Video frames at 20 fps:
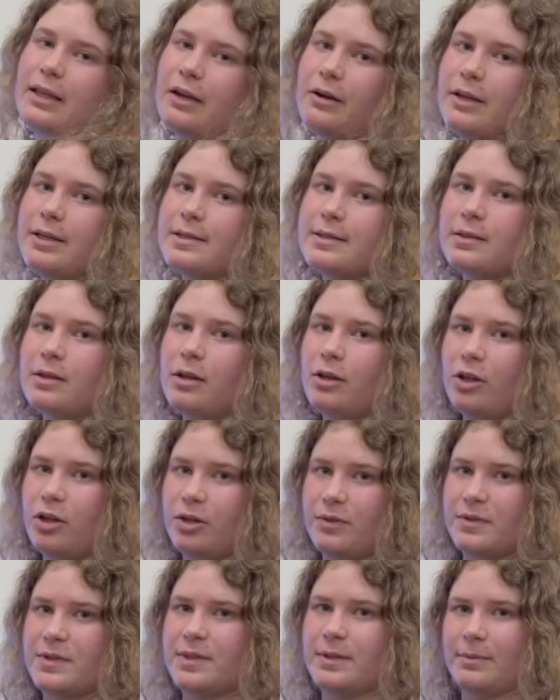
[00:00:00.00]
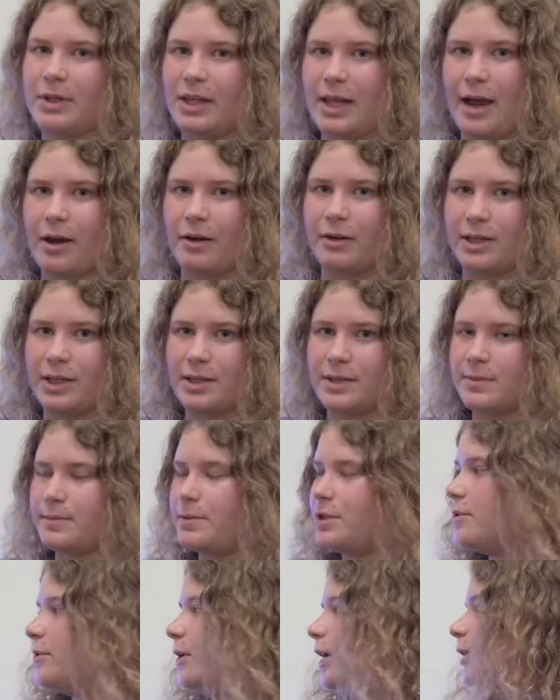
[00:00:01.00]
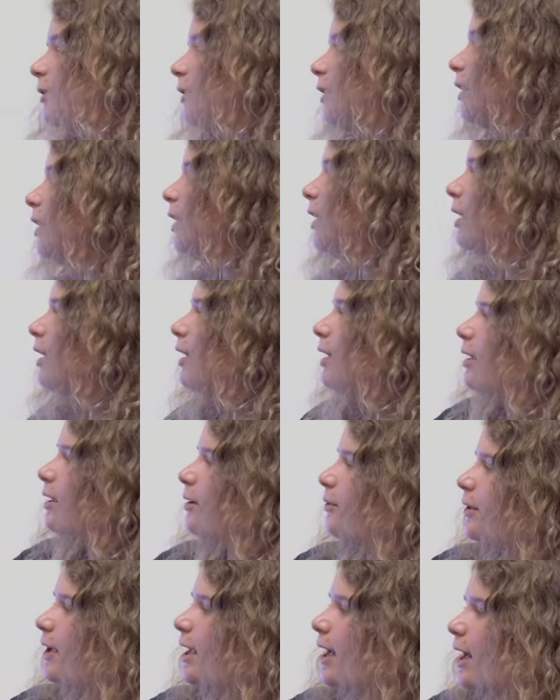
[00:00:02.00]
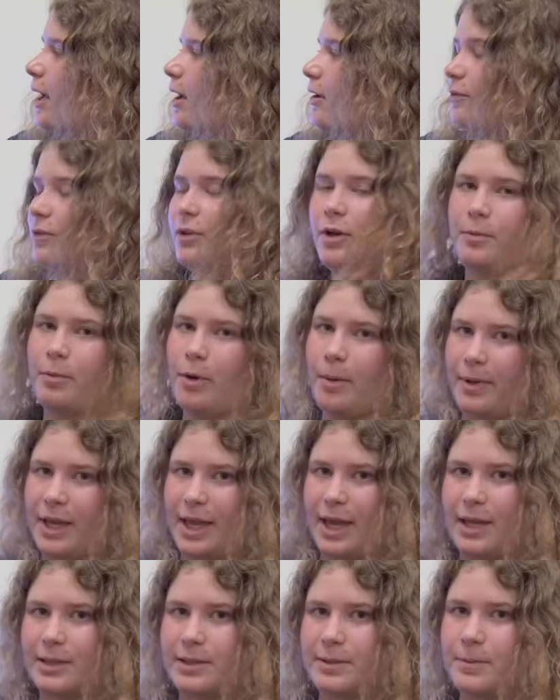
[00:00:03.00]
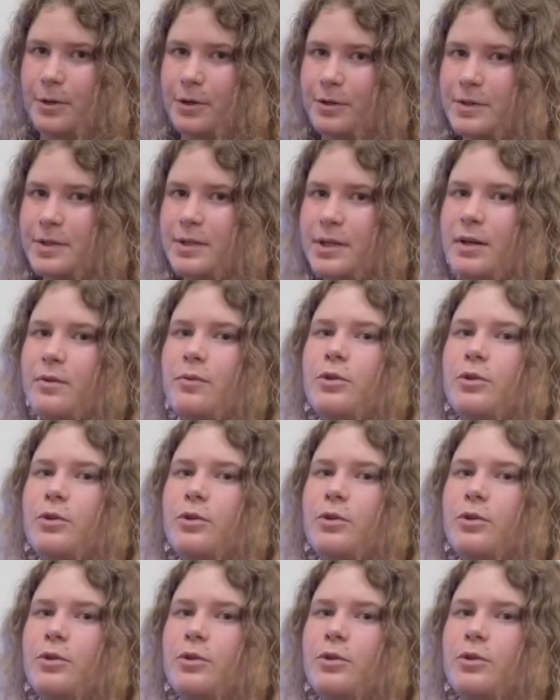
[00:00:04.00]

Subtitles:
there isn't a lot of similarities between. Here we have a propaganda poster